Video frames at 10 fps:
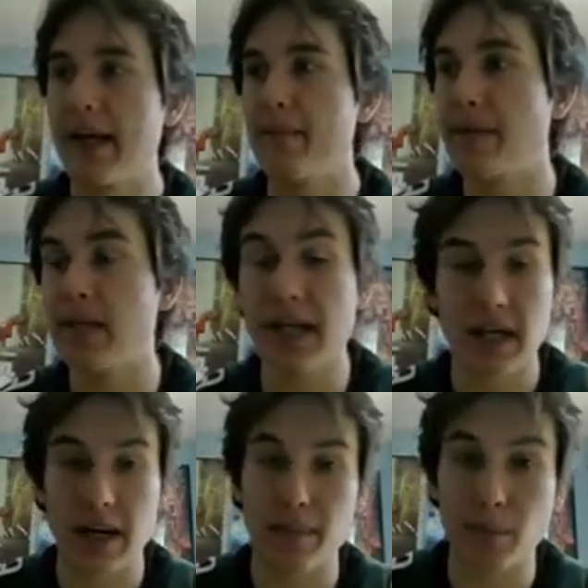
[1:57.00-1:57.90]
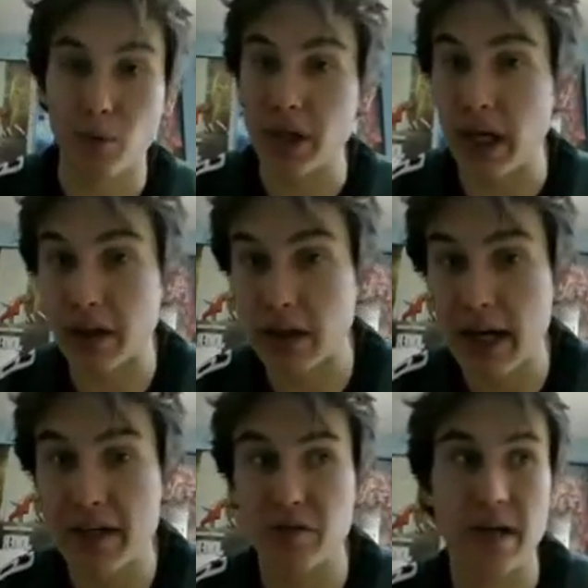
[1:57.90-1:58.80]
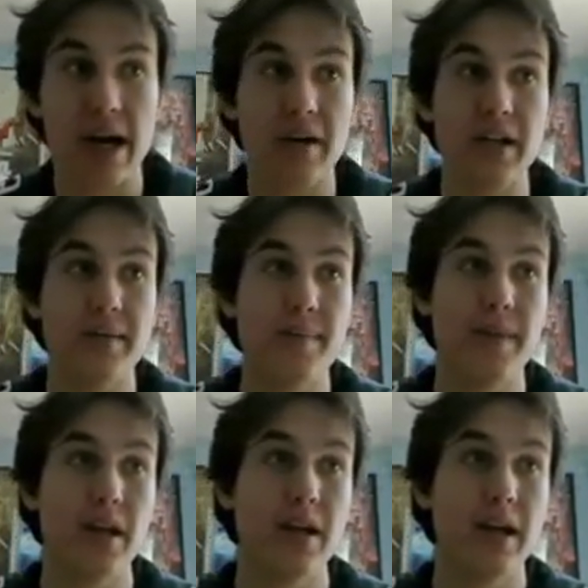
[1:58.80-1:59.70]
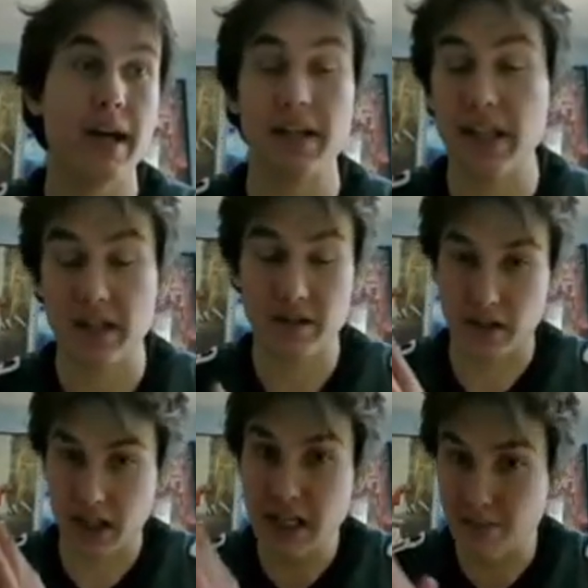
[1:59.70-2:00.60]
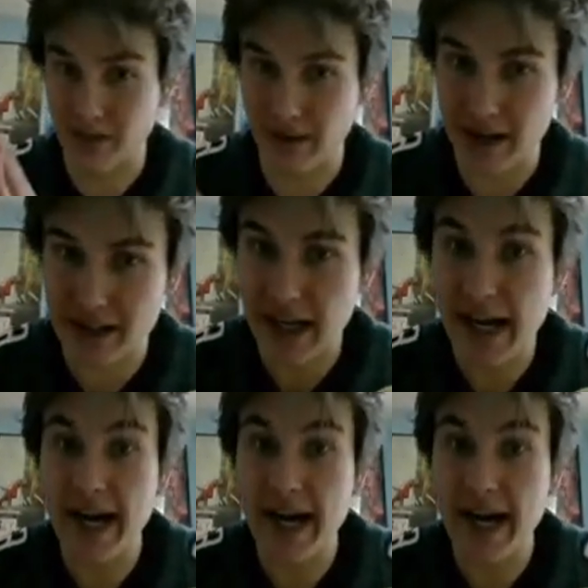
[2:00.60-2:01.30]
maybe get a couple more younger guys around him and keep Devontae